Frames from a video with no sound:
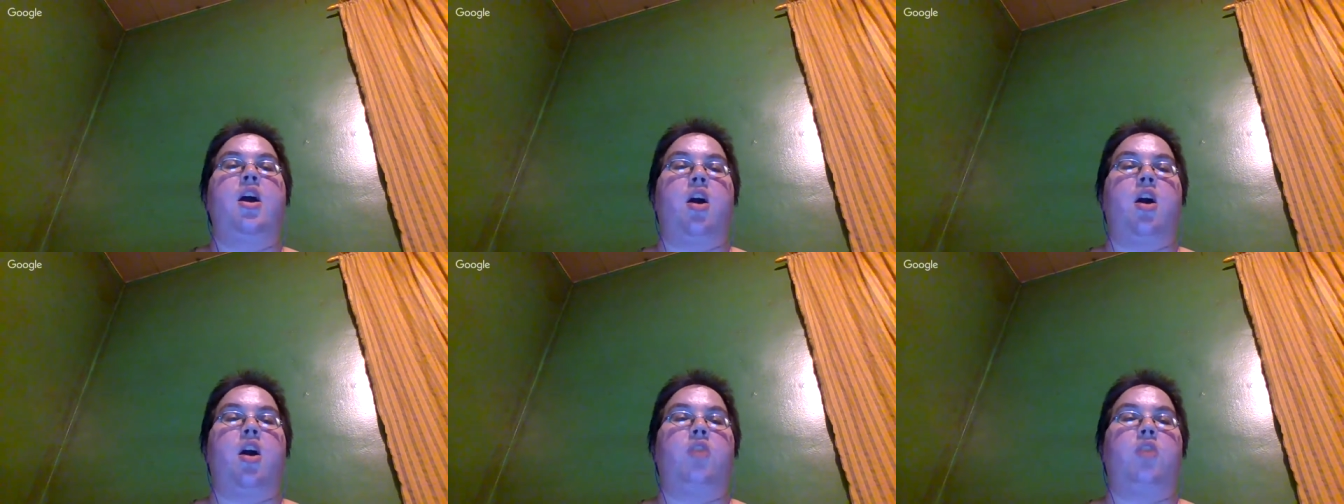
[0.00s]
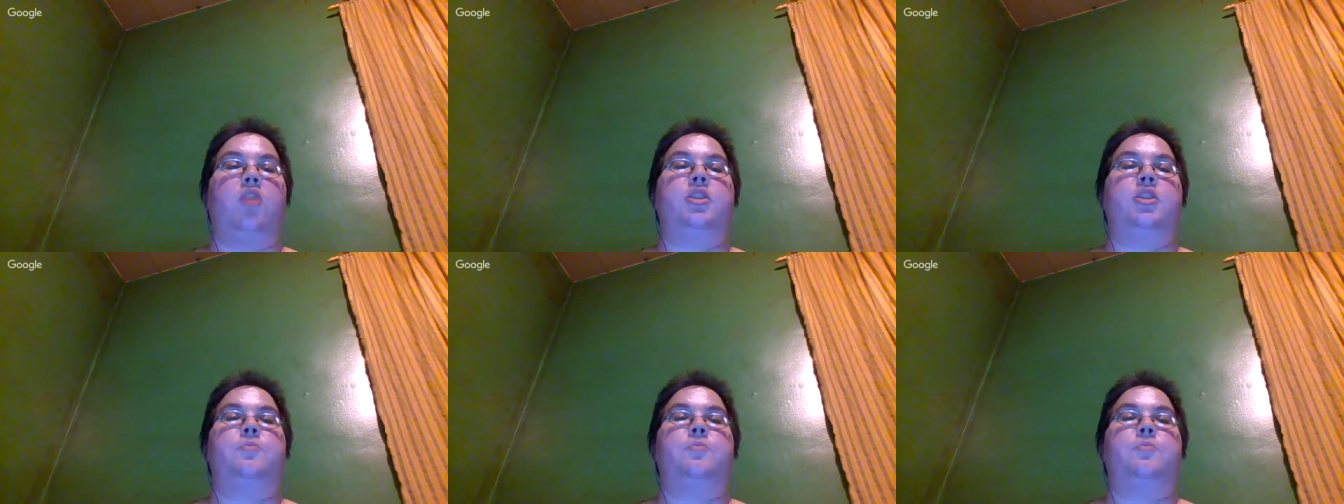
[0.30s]

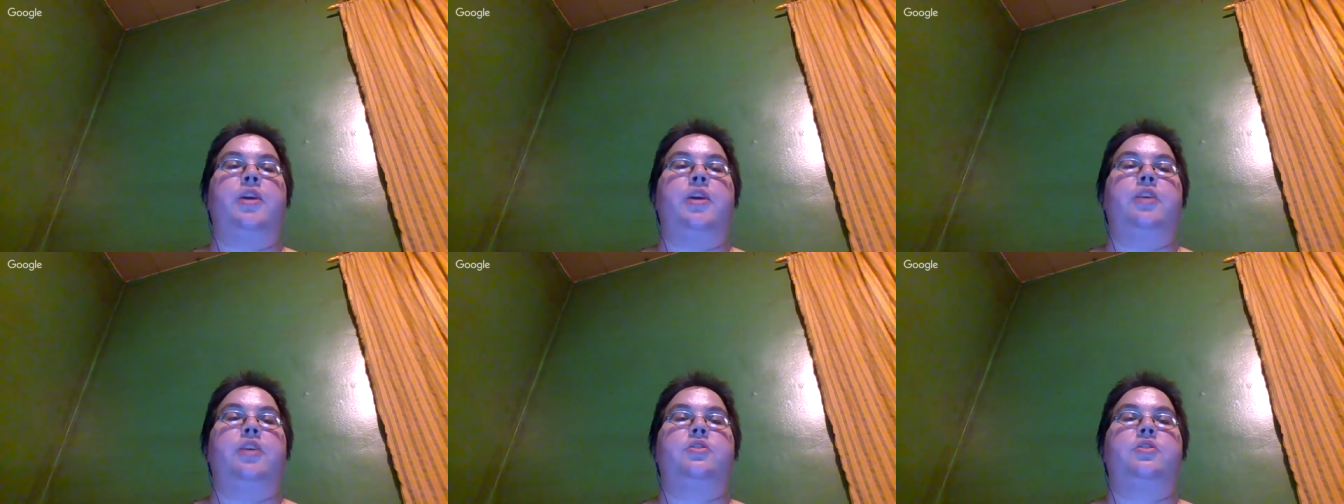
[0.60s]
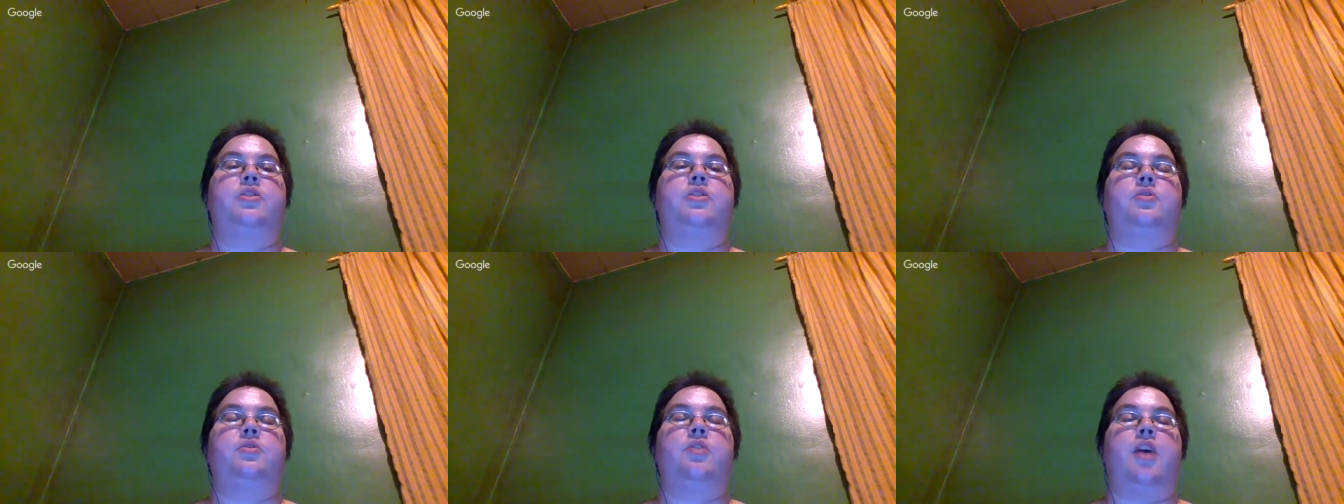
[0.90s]
College
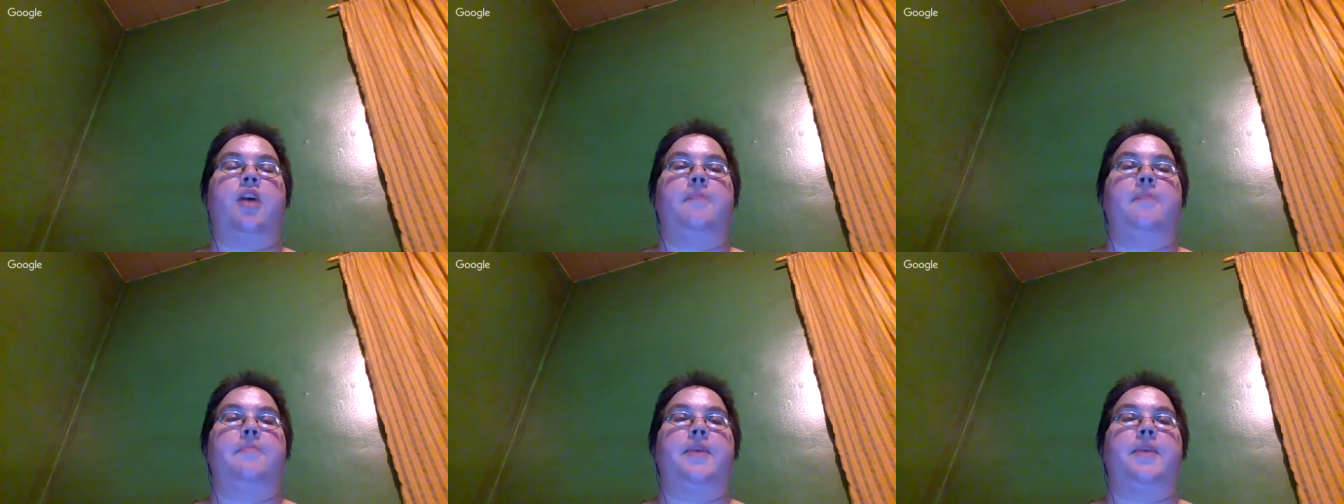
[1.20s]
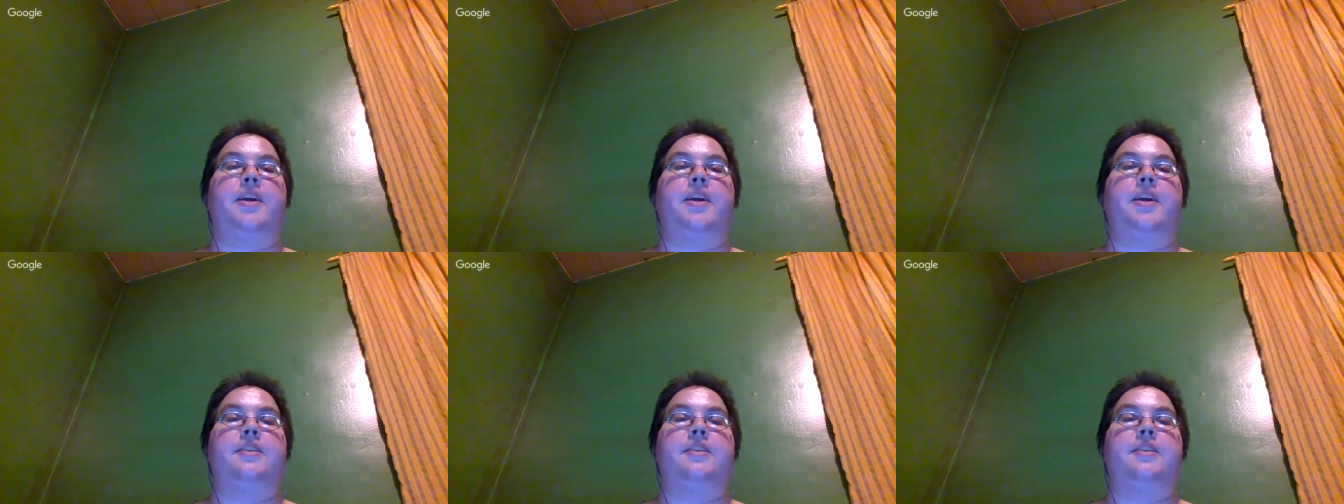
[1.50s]
players do not
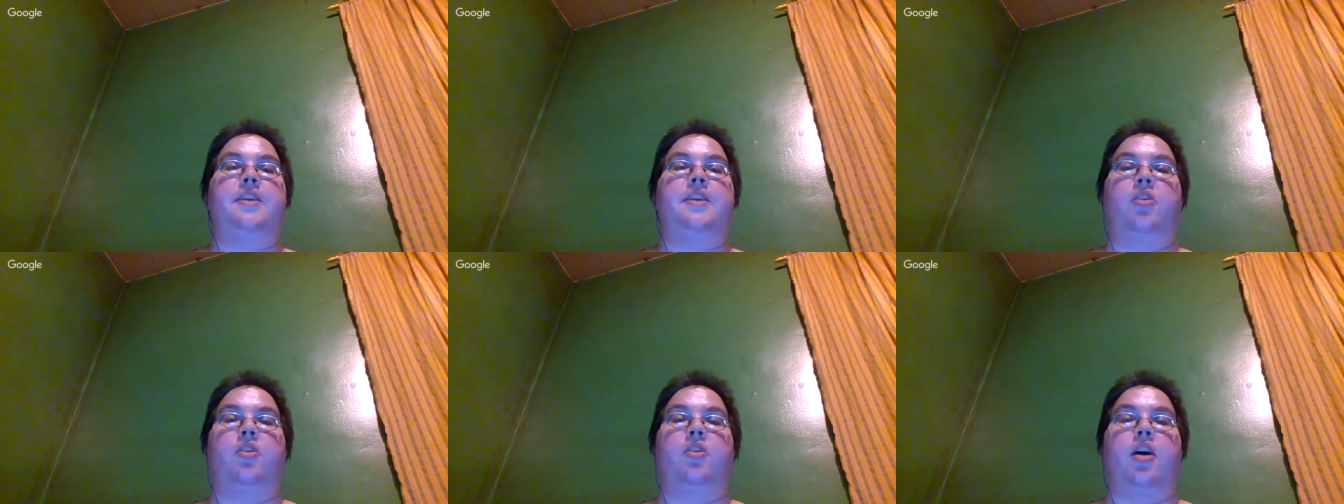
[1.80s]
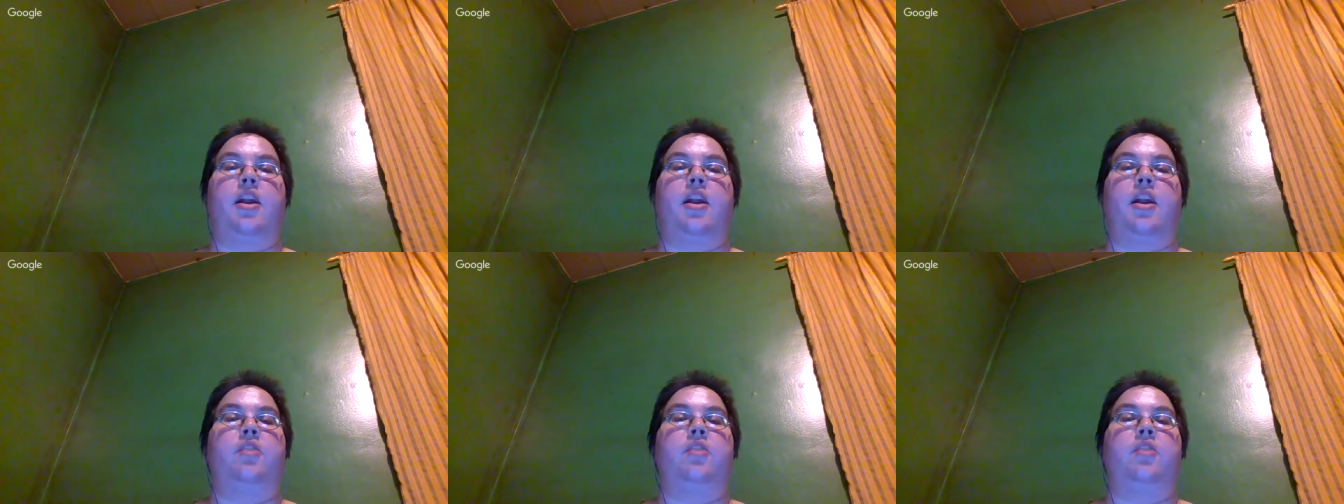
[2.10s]
because they are not